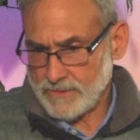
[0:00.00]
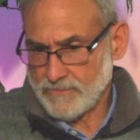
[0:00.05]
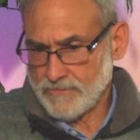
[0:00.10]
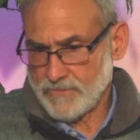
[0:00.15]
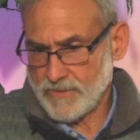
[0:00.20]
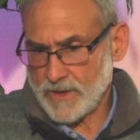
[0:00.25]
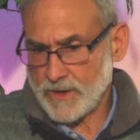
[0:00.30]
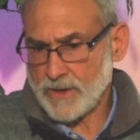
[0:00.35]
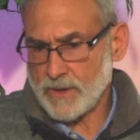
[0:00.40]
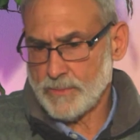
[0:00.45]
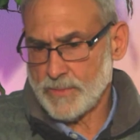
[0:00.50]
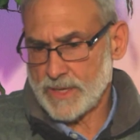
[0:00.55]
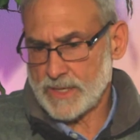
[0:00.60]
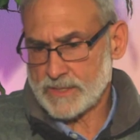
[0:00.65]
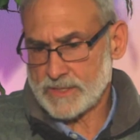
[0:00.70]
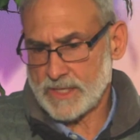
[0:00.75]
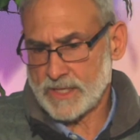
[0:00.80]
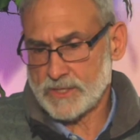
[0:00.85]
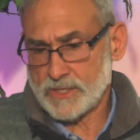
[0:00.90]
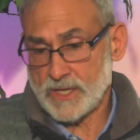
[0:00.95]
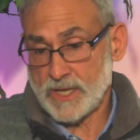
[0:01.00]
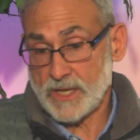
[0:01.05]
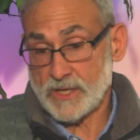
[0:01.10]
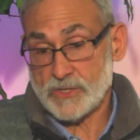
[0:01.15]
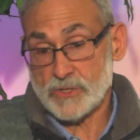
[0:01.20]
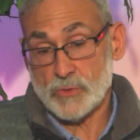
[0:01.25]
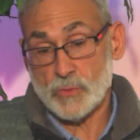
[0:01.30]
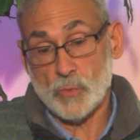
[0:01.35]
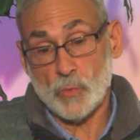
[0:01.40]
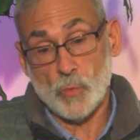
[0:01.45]
very best
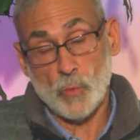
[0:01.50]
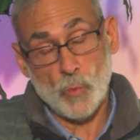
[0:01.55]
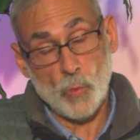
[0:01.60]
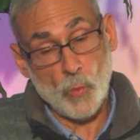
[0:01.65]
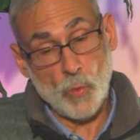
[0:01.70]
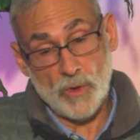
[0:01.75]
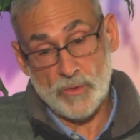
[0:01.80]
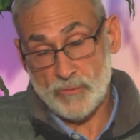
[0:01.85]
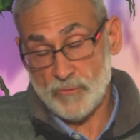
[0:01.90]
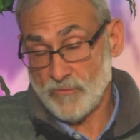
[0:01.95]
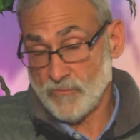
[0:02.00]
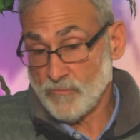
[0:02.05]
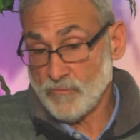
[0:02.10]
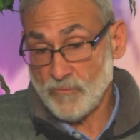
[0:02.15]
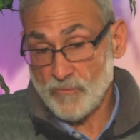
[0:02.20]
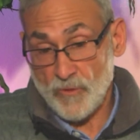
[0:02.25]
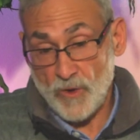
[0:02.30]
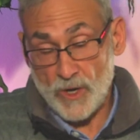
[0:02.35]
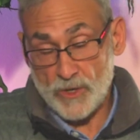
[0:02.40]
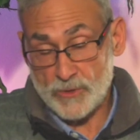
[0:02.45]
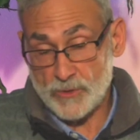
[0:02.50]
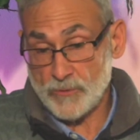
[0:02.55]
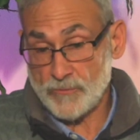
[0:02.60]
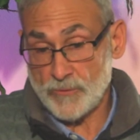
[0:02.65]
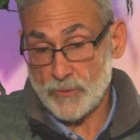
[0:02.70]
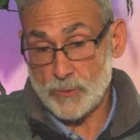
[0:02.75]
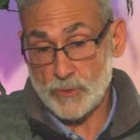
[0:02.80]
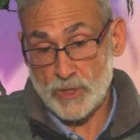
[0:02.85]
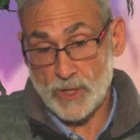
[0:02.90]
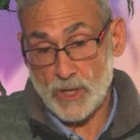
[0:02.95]
education with far too
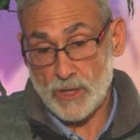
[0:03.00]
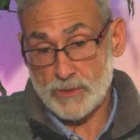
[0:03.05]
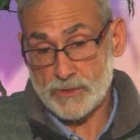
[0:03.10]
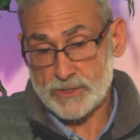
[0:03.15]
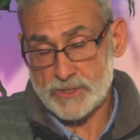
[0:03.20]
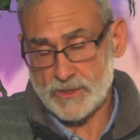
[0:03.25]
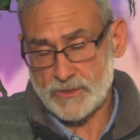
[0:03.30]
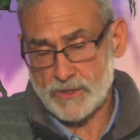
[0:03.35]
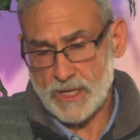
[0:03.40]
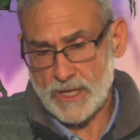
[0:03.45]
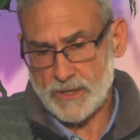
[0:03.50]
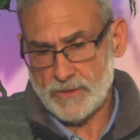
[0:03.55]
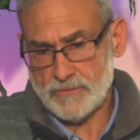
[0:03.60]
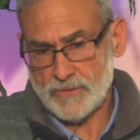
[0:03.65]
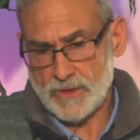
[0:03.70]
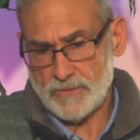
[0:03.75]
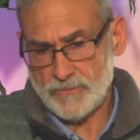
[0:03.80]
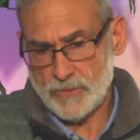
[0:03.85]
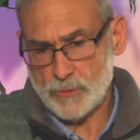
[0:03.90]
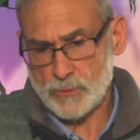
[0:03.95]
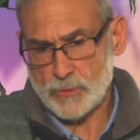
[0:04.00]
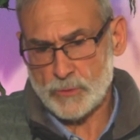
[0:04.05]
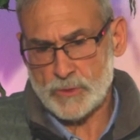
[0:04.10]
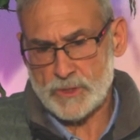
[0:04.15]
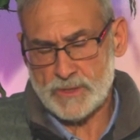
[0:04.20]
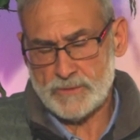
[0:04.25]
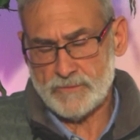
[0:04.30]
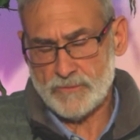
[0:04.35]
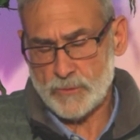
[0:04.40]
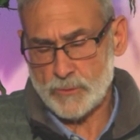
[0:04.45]
few dollars and
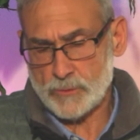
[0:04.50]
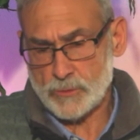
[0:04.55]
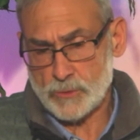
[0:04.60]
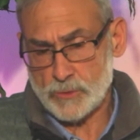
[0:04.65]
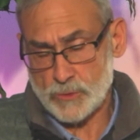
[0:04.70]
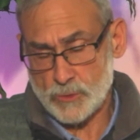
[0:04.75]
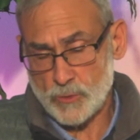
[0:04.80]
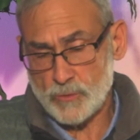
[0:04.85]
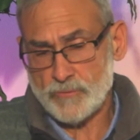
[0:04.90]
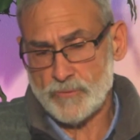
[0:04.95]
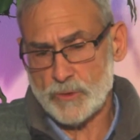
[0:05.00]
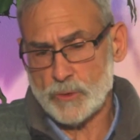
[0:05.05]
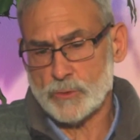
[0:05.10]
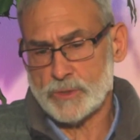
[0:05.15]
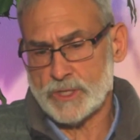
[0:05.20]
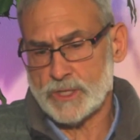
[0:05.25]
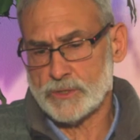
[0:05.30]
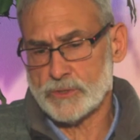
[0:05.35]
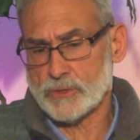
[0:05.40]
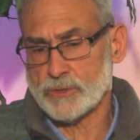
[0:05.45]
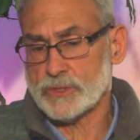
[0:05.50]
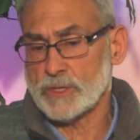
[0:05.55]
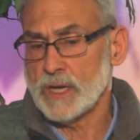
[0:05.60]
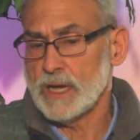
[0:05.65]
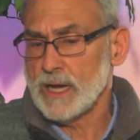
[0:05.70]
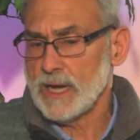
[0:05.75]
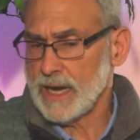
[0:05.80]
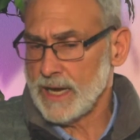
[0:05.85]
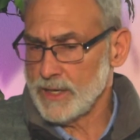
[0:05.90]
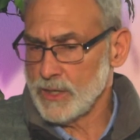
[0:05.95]
too few teachers.
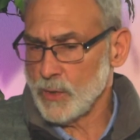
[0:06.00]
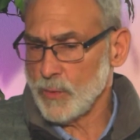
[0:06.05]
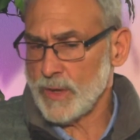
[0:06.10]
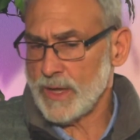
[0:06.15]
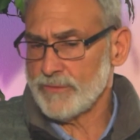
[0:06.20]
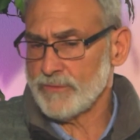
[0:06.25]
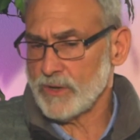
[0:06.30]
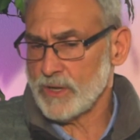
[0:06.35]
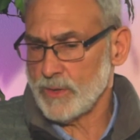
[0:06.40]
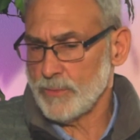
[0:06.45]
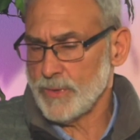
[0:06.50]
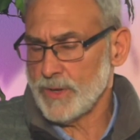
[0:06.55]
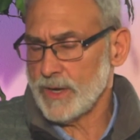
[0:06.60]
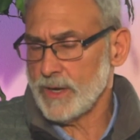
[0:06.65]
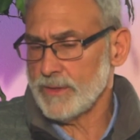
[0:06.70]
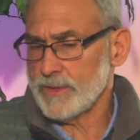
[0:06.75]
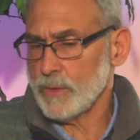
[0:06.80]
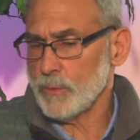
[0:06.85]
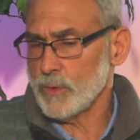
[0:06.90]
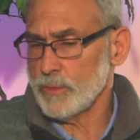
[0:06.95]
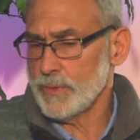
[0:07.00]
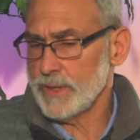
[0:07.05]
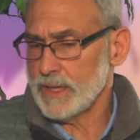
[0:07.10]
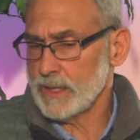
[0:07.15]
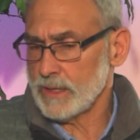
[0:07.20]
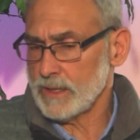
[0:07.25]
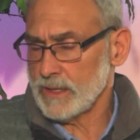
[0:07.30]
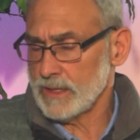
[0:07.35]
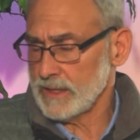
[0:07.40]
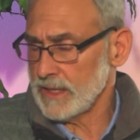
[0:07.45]
I know we have a community that would be,
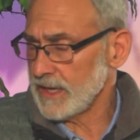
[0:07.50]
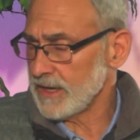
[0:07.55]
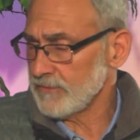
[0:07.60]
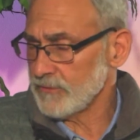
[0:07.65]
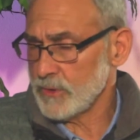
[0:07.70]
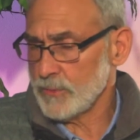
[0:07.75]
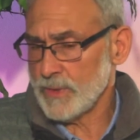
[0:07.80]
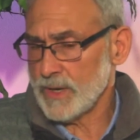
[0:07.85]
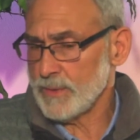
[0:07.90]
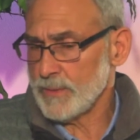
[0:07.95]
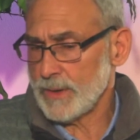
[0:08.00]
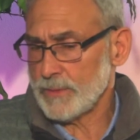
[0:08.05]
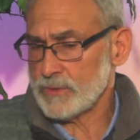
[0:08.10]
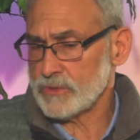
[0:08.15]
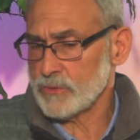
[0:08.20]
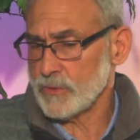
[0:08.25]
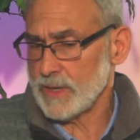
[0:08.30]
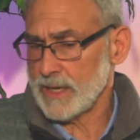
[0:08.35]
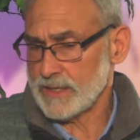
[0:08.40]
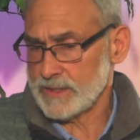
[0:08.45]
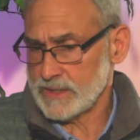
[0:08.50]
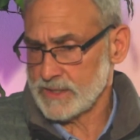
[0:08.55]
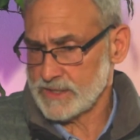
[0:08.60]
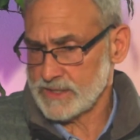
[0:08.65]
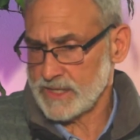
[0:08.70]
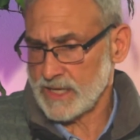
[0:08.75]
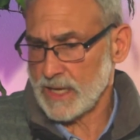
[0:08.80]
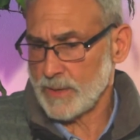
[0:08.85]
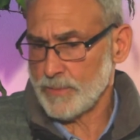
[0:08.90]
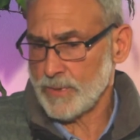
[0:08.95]
a lot of community members would like to
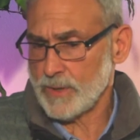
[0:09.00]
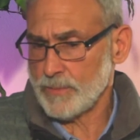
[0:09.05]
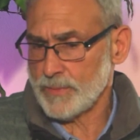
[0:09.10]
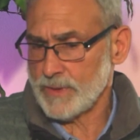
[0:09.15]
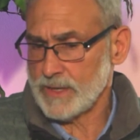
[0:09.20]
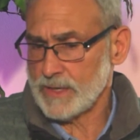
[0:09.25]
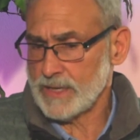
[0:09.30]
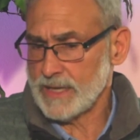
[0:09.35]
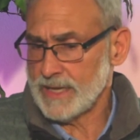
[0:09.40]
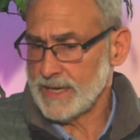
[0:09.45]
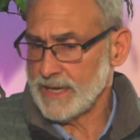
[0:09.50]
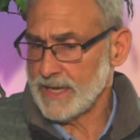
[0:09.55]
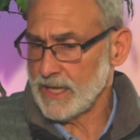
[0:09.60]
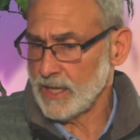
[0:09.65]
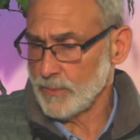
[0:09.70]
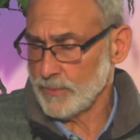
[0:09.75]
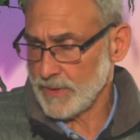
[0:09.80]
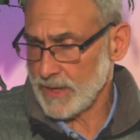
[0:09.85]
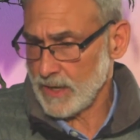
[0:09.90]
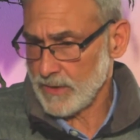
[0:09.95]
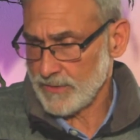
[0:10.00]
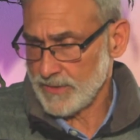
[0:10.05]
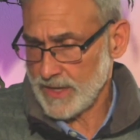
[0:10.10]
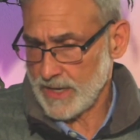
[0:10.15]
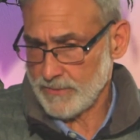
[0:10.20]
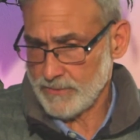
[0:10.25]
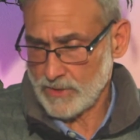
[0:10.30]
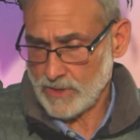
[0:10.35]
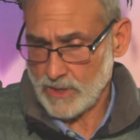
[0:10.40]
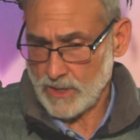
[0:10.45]
step up and help out in
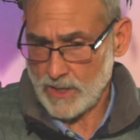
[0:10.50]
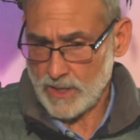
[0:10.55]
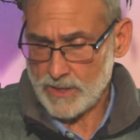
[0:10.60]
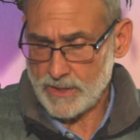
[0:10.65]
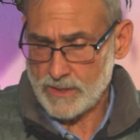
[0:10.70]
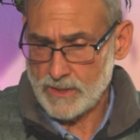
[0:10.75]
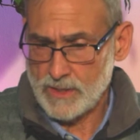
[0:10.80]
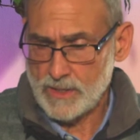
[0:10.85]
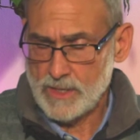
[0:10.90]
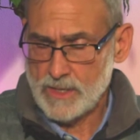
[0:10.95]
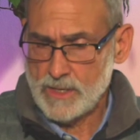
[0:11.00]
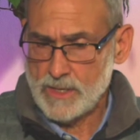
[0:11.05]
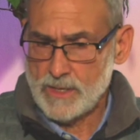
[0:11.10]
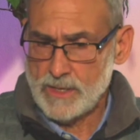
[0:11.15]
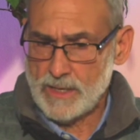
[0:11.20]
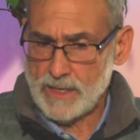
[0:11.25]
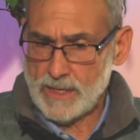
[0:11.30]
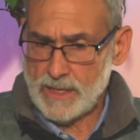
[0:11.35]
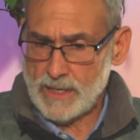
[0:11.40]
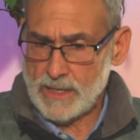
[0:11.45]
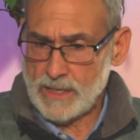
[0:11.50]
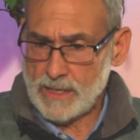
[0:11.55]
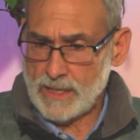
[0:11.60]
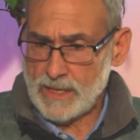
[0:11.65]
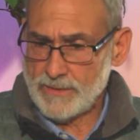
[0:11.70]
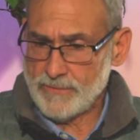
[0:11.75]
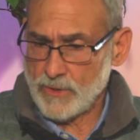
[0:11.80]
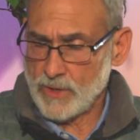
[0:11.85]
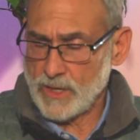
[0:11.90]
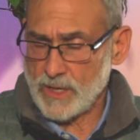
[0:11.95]
that regard.
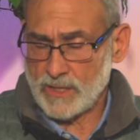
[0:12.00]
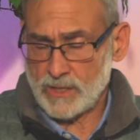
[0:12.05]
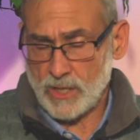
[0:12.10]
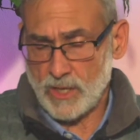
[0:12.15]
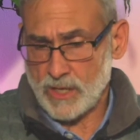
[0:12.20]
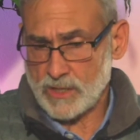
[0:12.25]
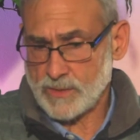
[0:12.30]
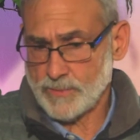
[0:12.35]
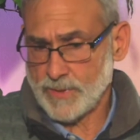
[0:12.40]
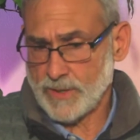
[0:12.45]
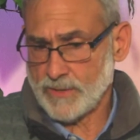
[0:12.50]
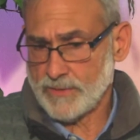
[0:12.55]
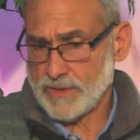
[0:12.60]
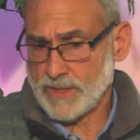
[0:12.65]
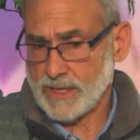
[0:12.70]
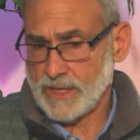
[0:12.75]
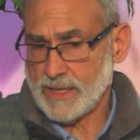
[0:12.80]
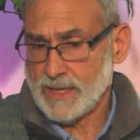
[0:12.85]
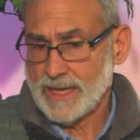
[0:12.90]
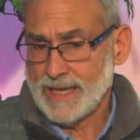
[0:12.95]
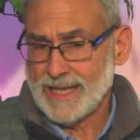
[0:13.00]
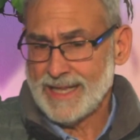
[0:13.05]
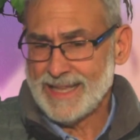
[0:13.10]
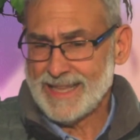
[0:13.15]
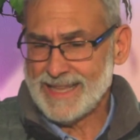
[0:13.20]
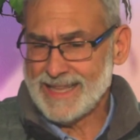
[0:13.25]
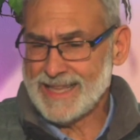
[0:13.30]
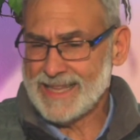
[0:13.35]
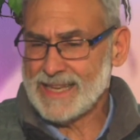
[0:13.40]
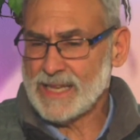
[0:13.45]
I've already talked about the
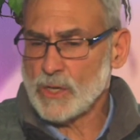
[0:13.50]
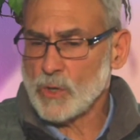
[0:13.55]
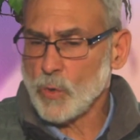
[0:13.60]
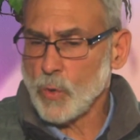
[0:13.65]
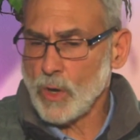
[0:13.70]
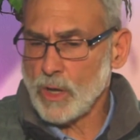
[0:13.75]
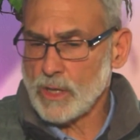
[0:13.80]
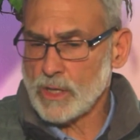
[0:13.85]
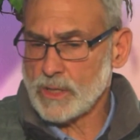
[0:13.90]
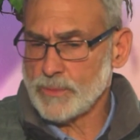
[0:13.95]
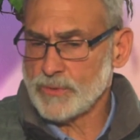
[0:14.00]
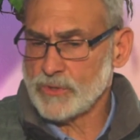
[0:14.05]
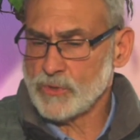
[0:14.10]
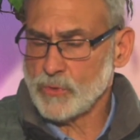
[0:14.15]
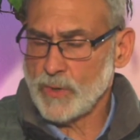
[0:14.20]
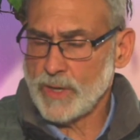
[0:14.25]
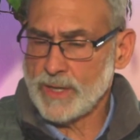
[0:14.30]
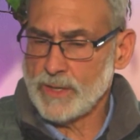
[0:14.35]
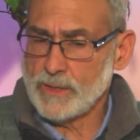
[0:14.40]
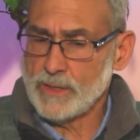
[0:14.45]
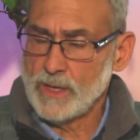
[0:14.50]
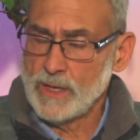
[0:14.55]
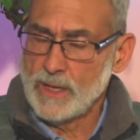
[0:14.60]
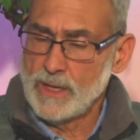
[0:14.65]
inequality between